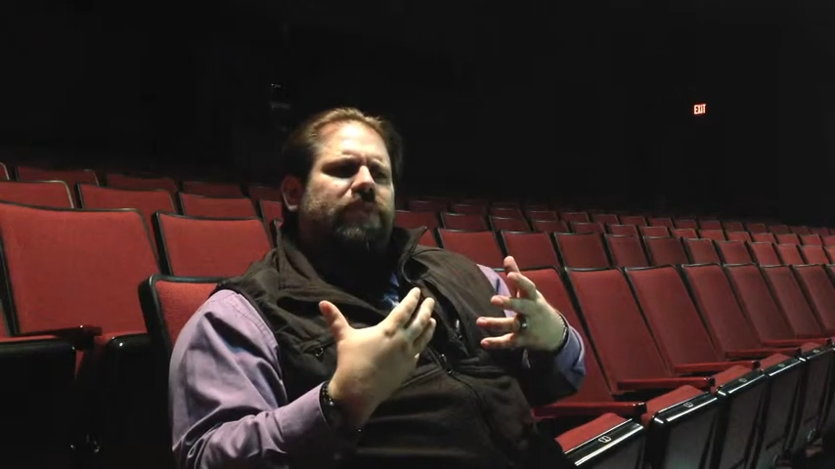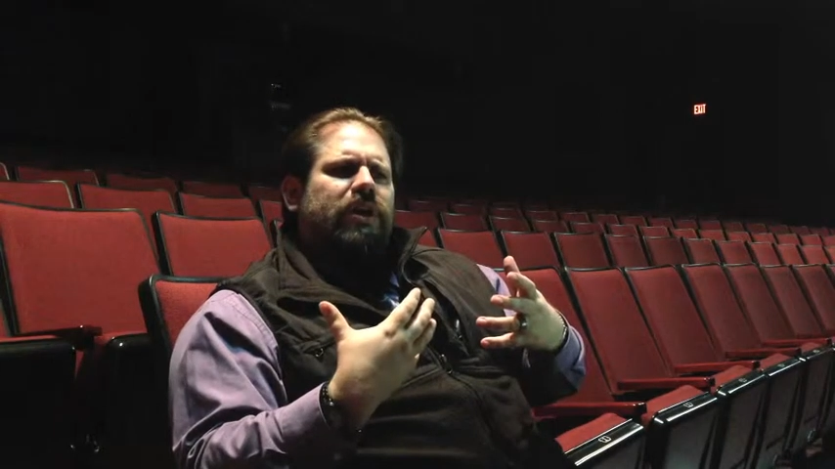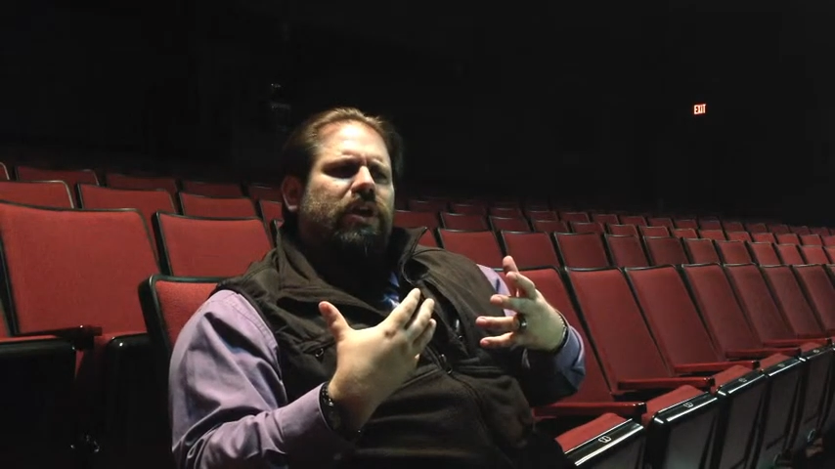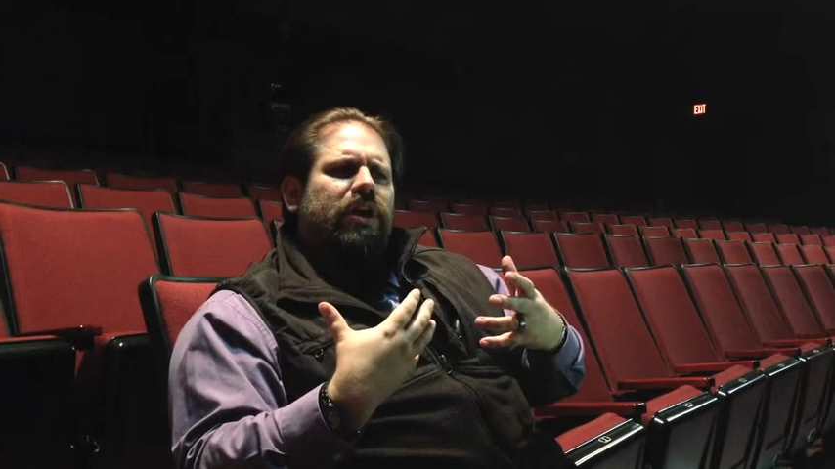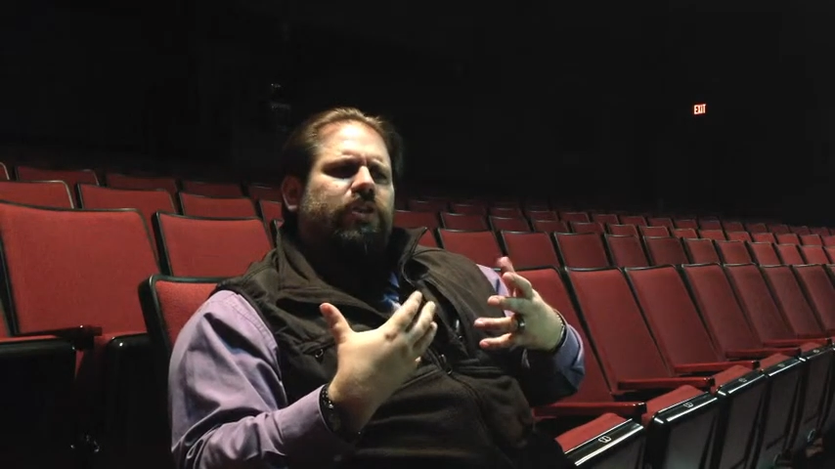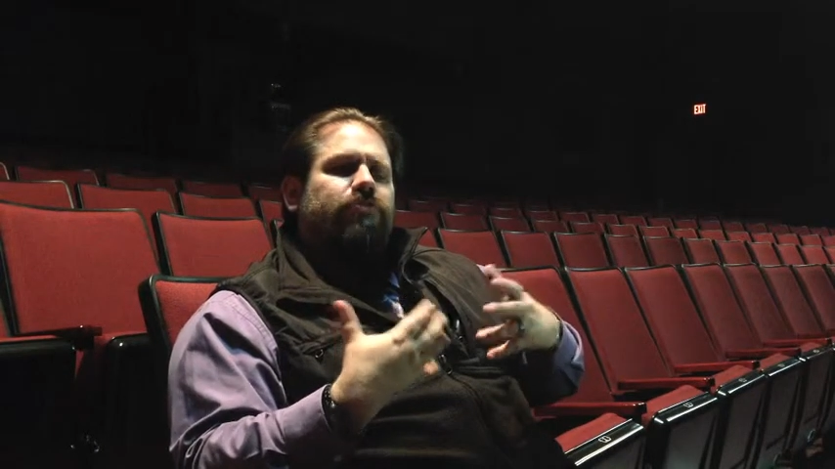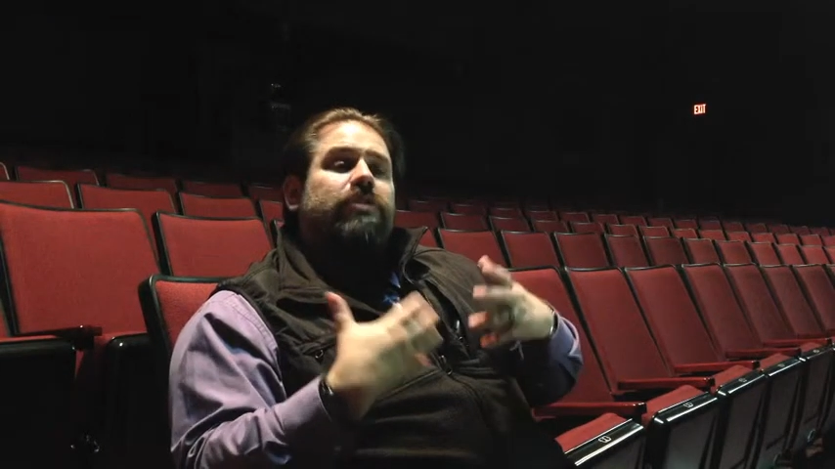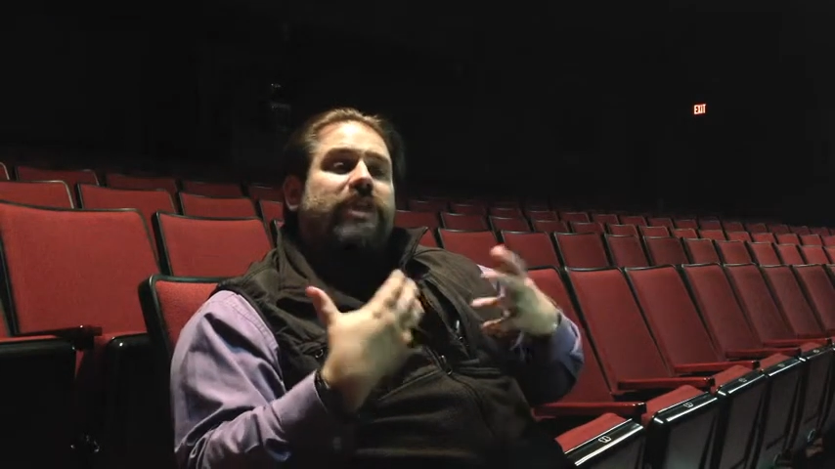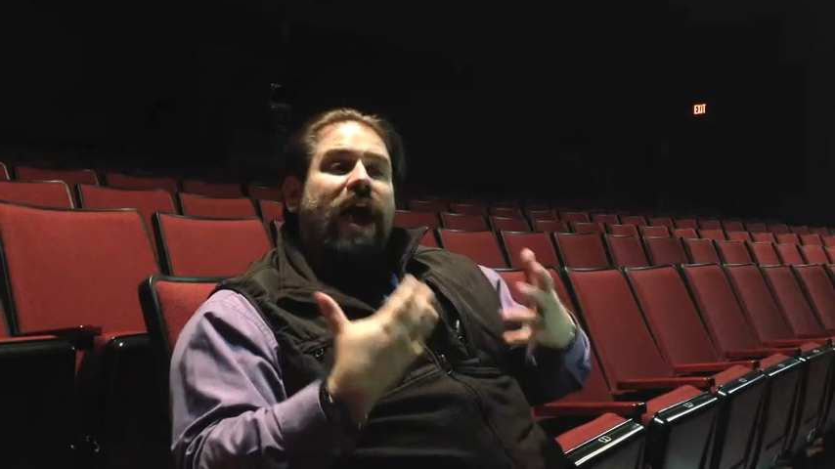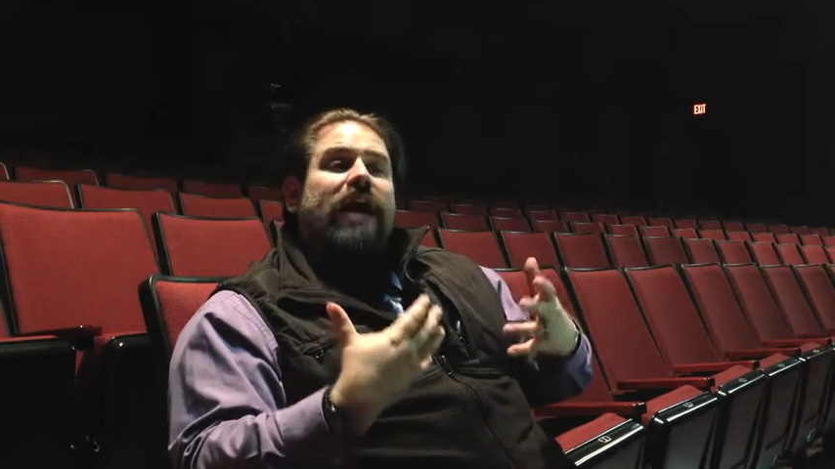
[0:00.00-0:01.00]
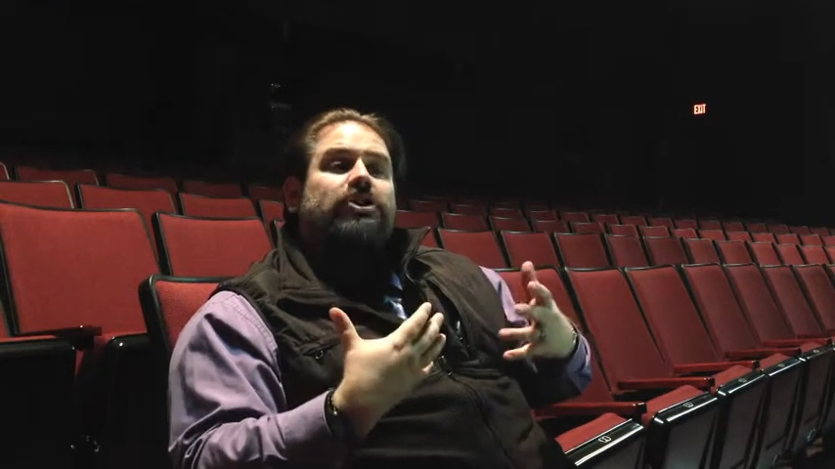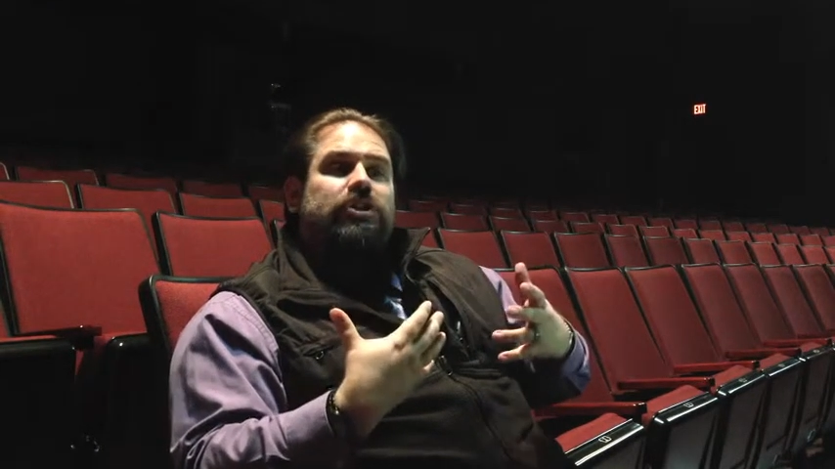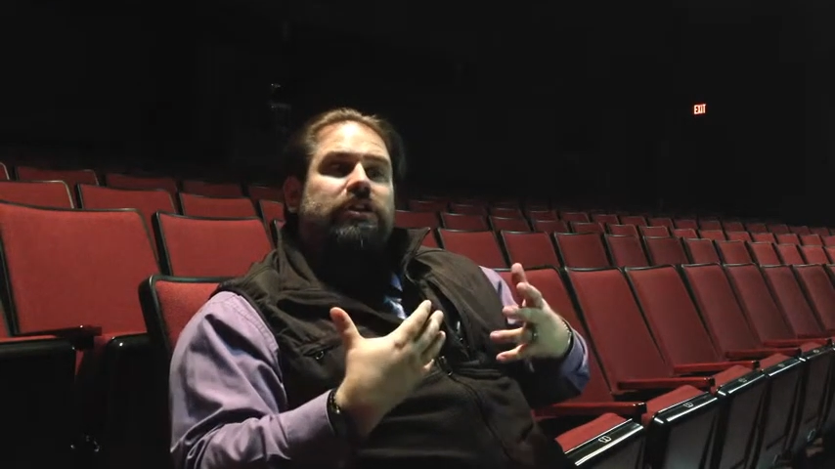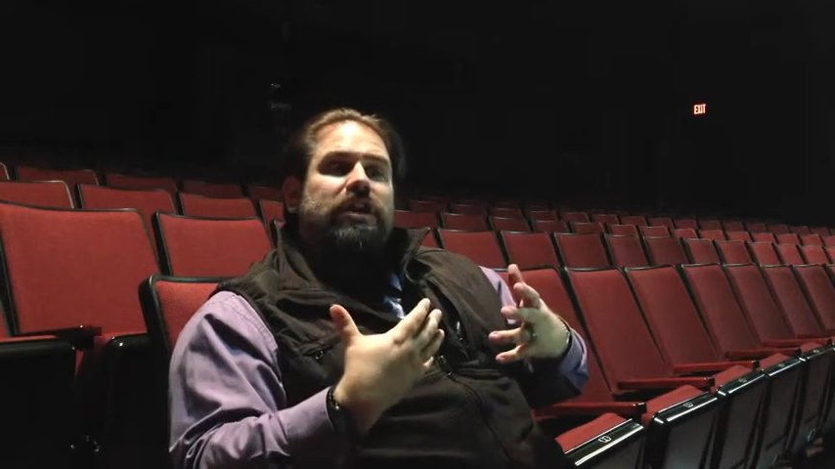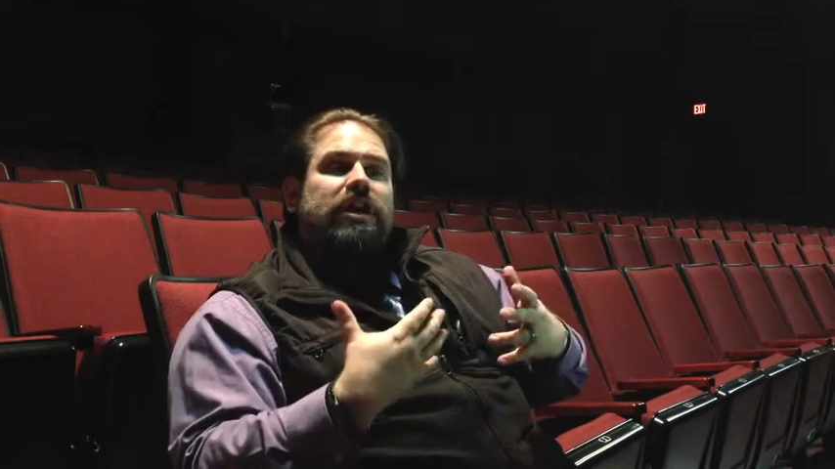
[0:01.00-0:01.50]
uh, through the
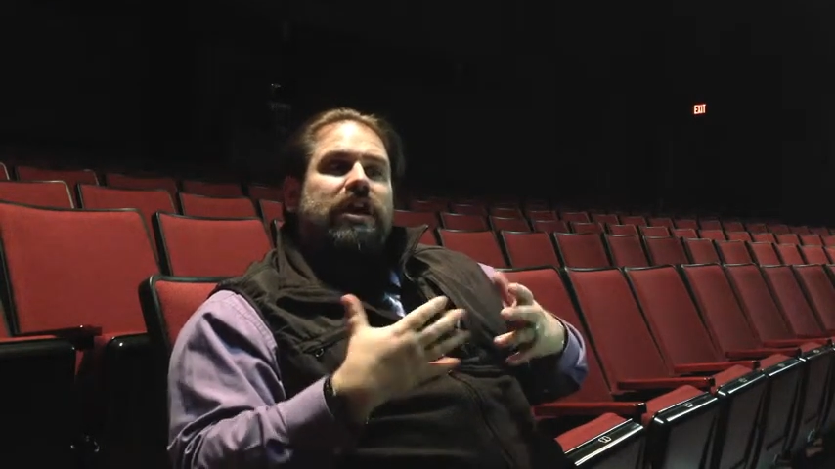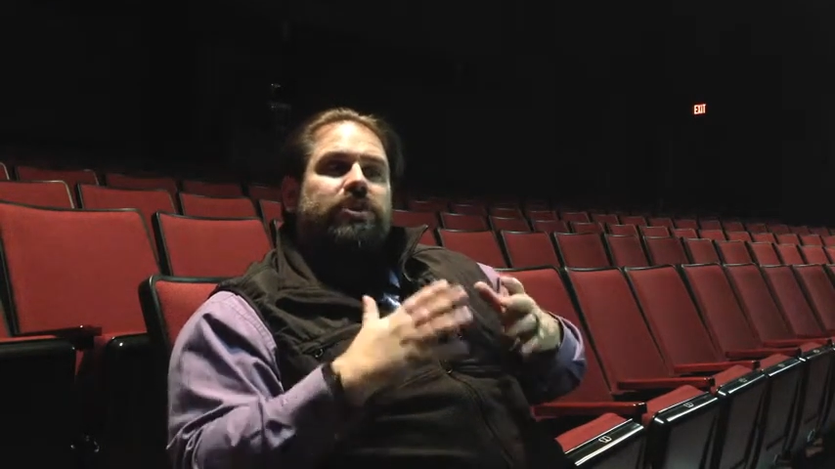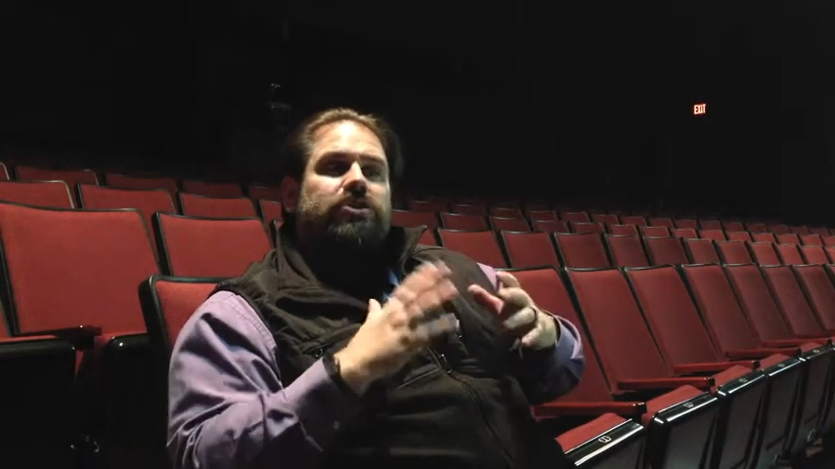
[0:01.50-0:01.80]
action in